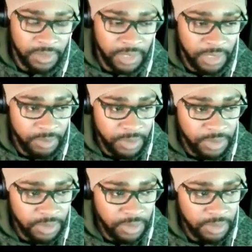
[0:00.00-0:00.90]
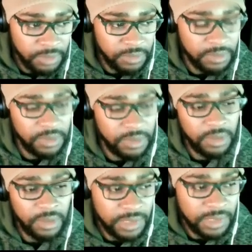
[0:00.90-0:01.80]
your neighborhood,
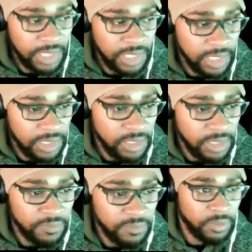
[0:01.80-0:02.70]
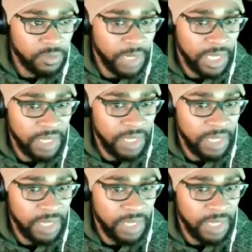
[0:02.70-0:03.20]
that's not enough. You might have